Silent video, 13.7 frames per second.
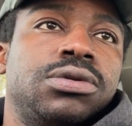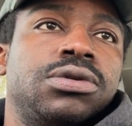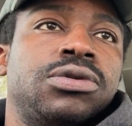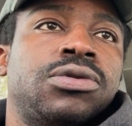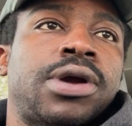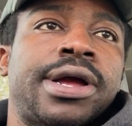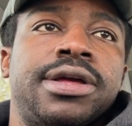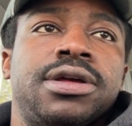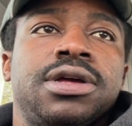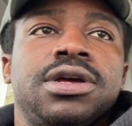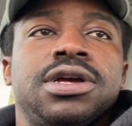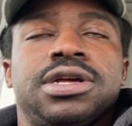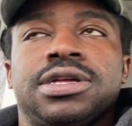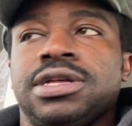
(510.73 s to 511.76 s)
Right?
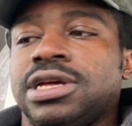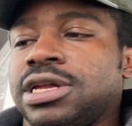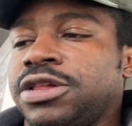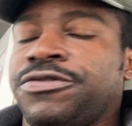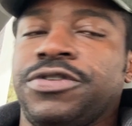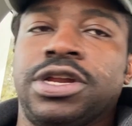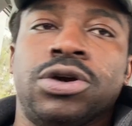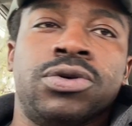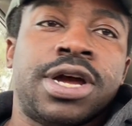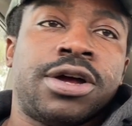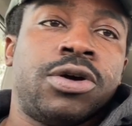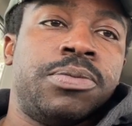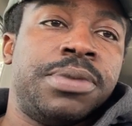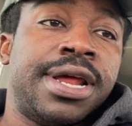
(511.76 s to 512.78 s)
Yeah, this video
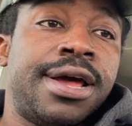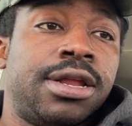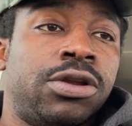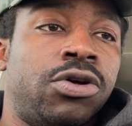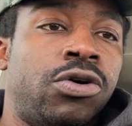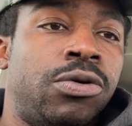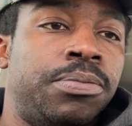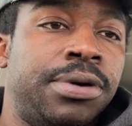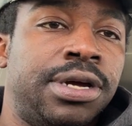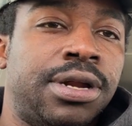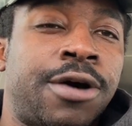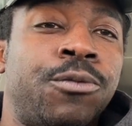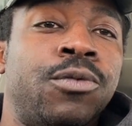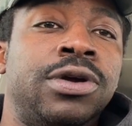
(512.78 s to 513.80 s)
not gonna be that long,
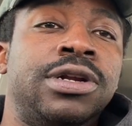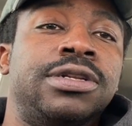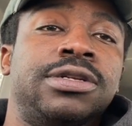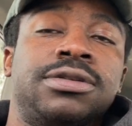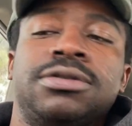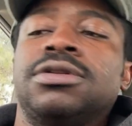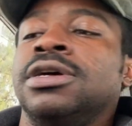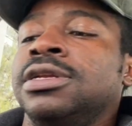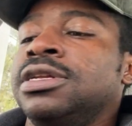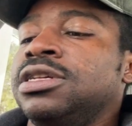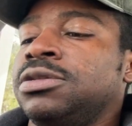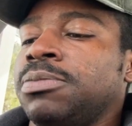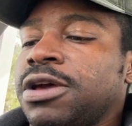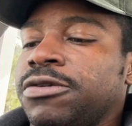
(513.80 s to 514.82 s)
but I wanted to at
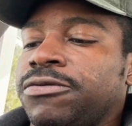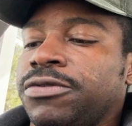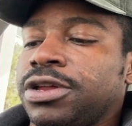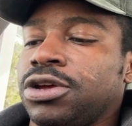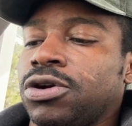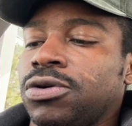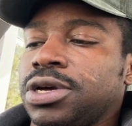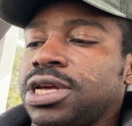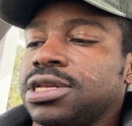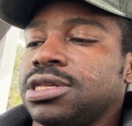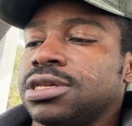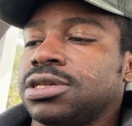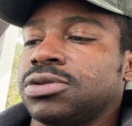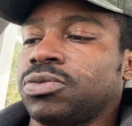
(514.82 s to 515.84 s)
least make a video and get
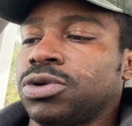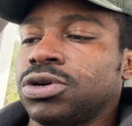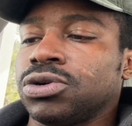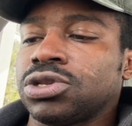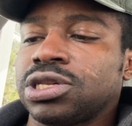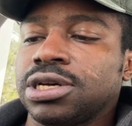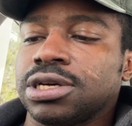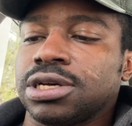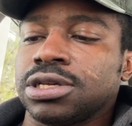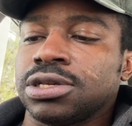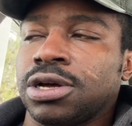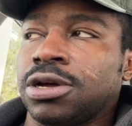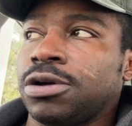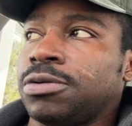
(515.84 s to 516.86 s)
to some real shit, cause
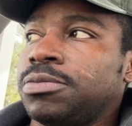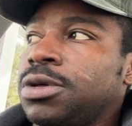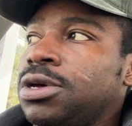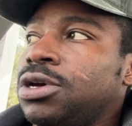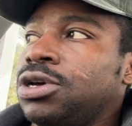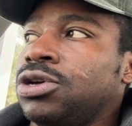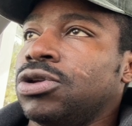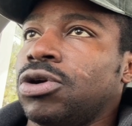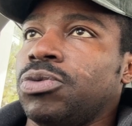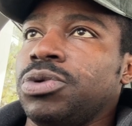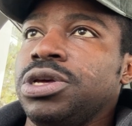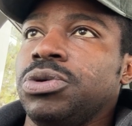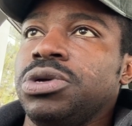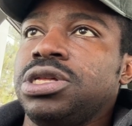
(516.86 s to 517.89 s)
um, you know,
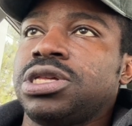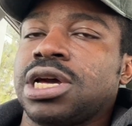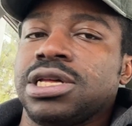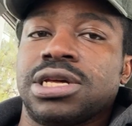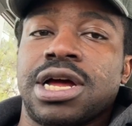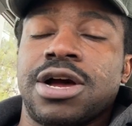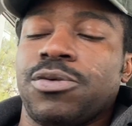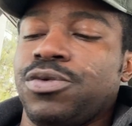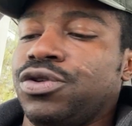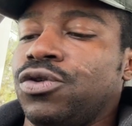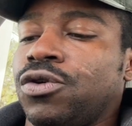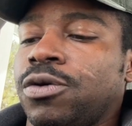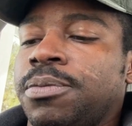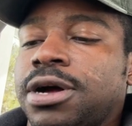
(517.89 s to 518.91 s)
we we changing how we
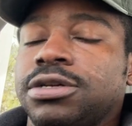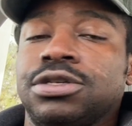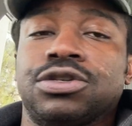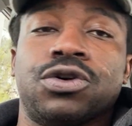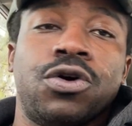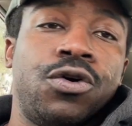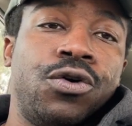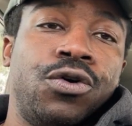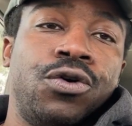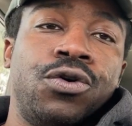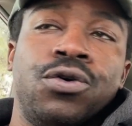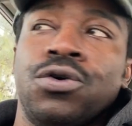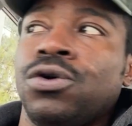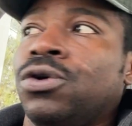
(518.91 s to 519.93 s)
go about the
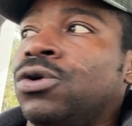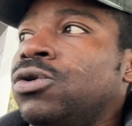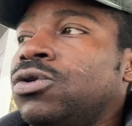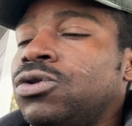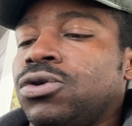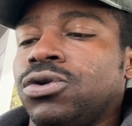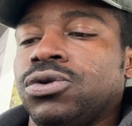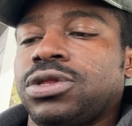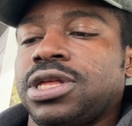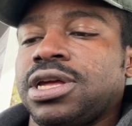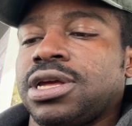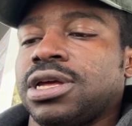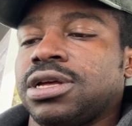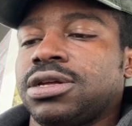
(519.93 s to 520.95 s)
whole
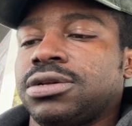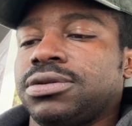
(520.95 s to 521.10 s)
thing.